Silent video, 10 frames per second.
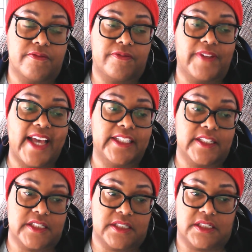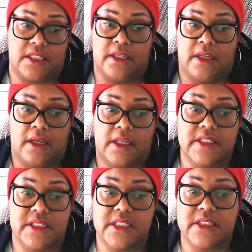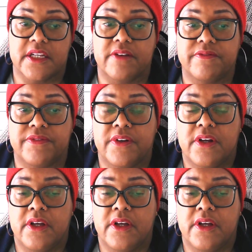flanks consisting of